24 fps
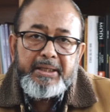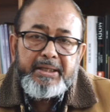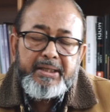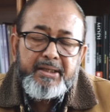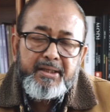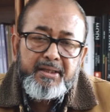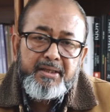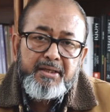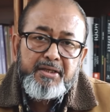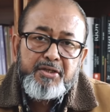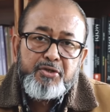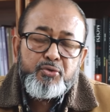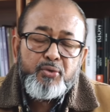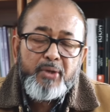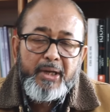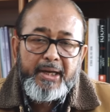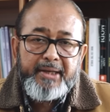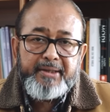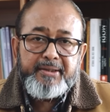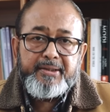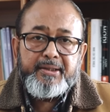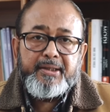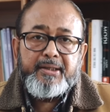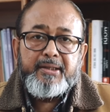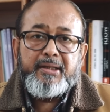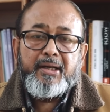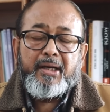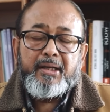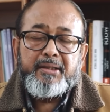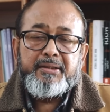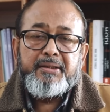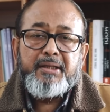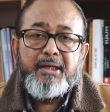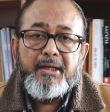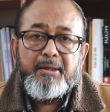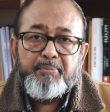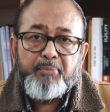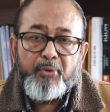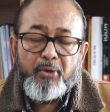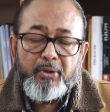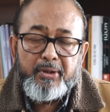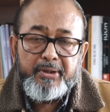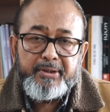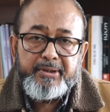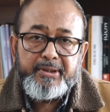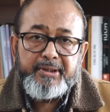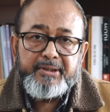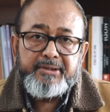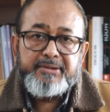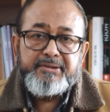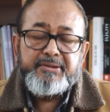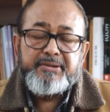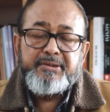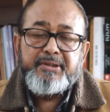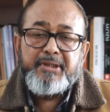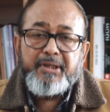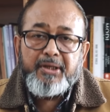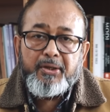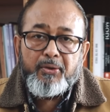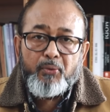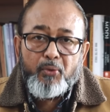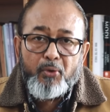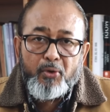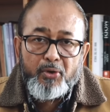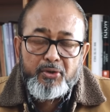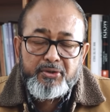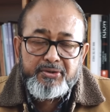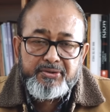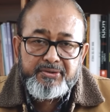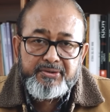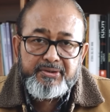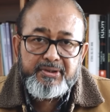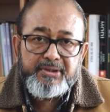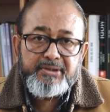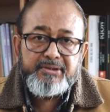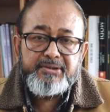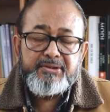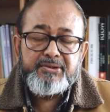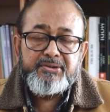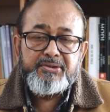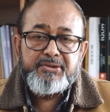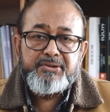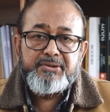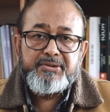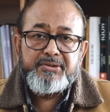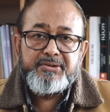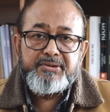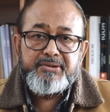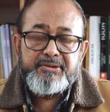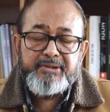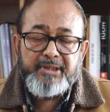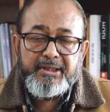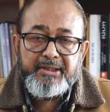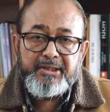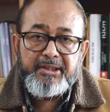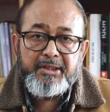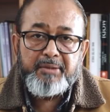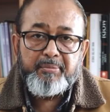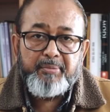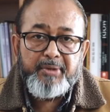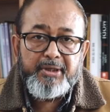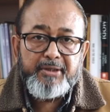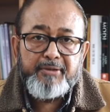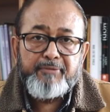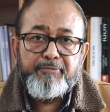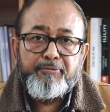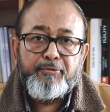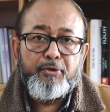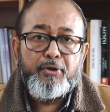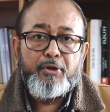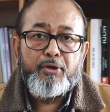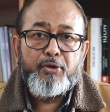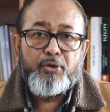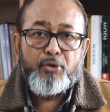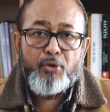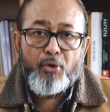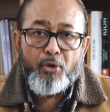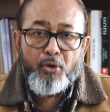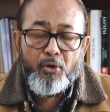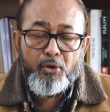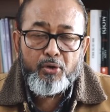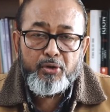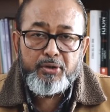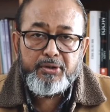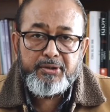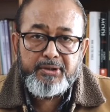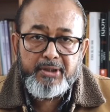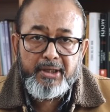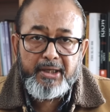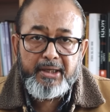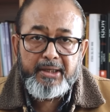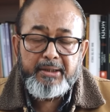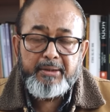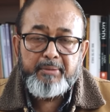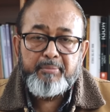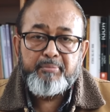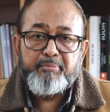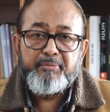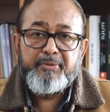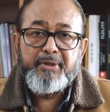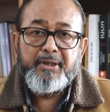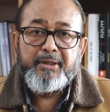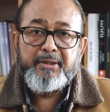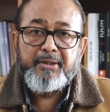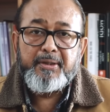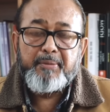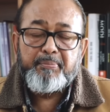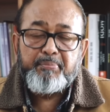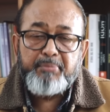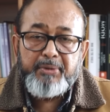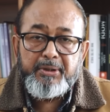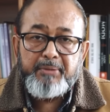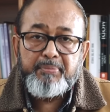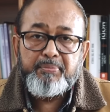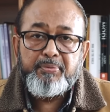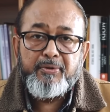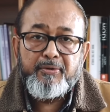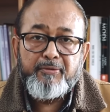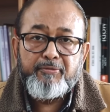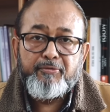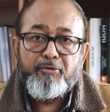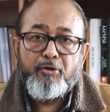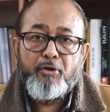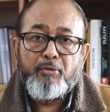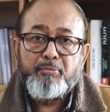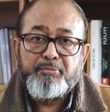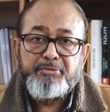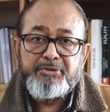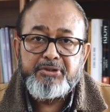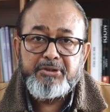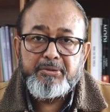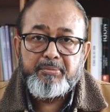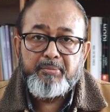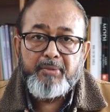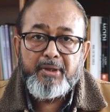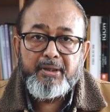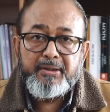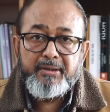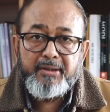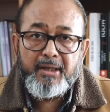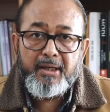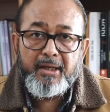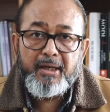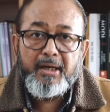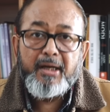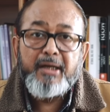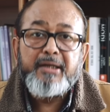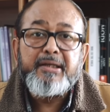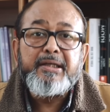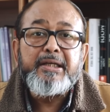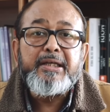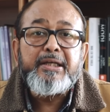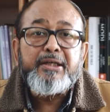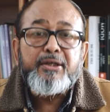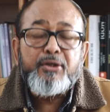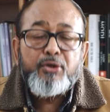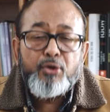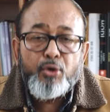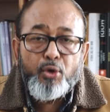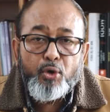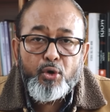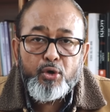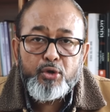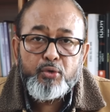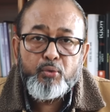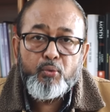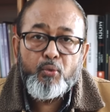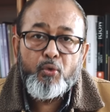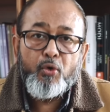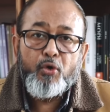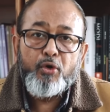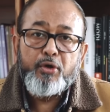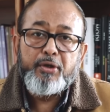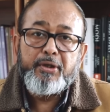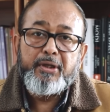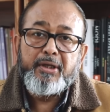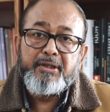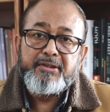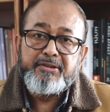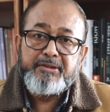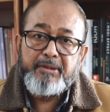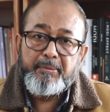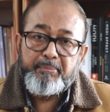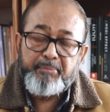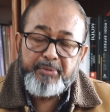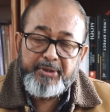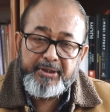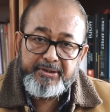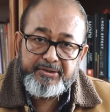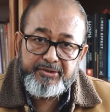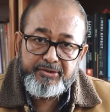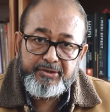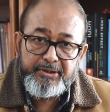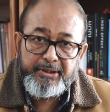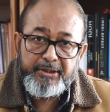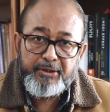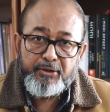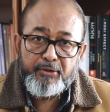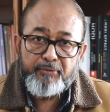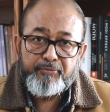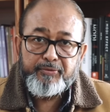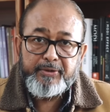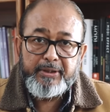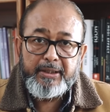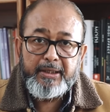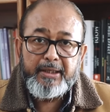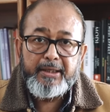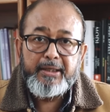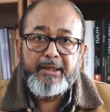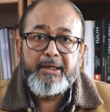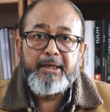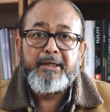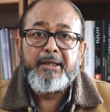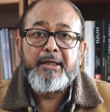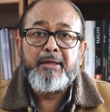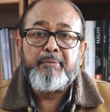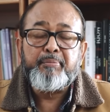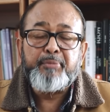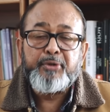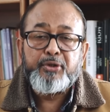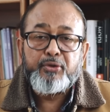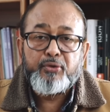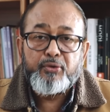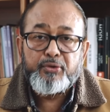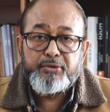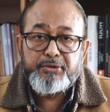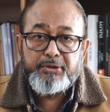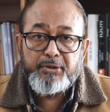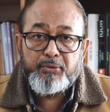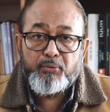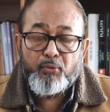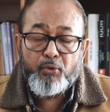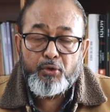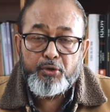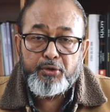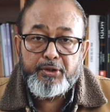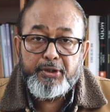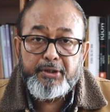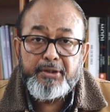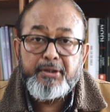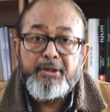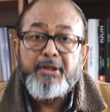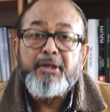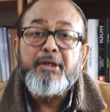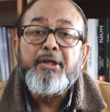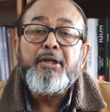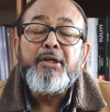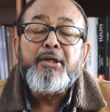In United Andhra politics, there was this sentiment for a long time that the people from Simandhara did not want a separate state of Telangana because they wanted